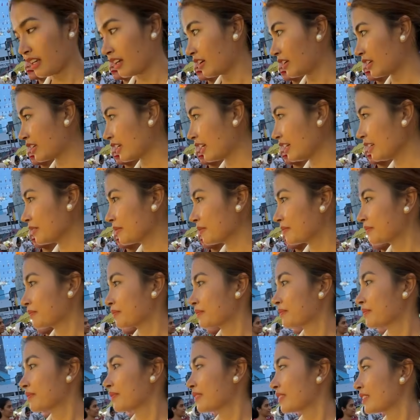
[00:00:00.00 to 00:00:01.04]
Okay,
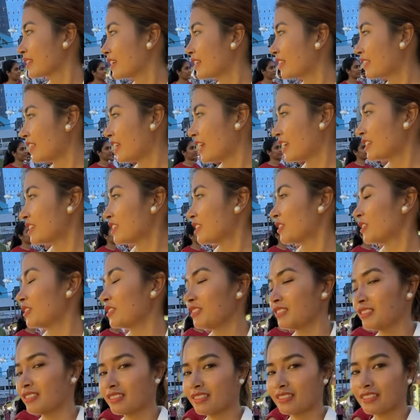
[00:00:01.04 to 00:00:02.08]
thank you.
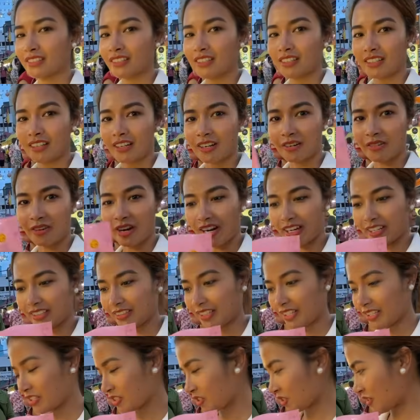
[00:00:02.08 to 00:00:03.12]
All right,
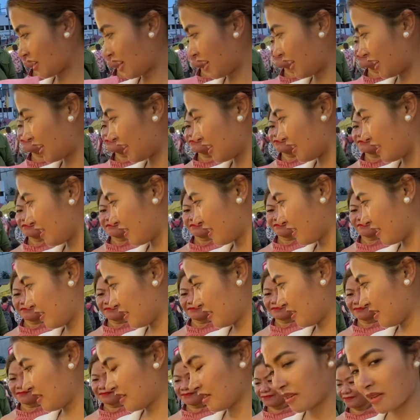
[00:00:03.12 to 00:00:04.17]
let's try
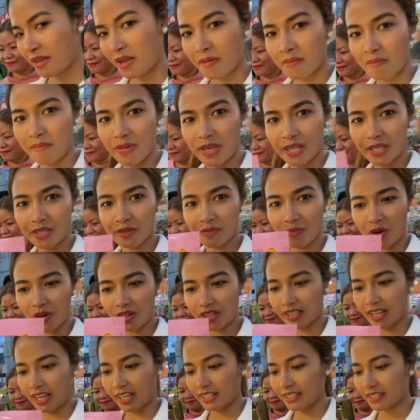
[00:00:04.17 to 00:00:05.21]
the minced
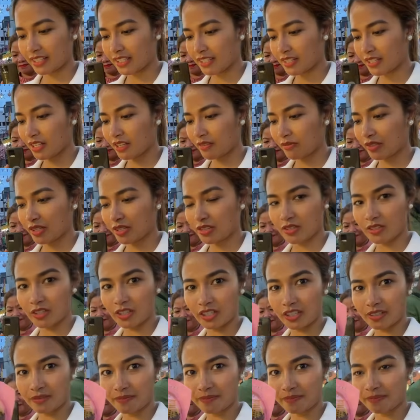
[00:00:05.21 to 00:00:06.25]
pork, guys. Let's see if it's good.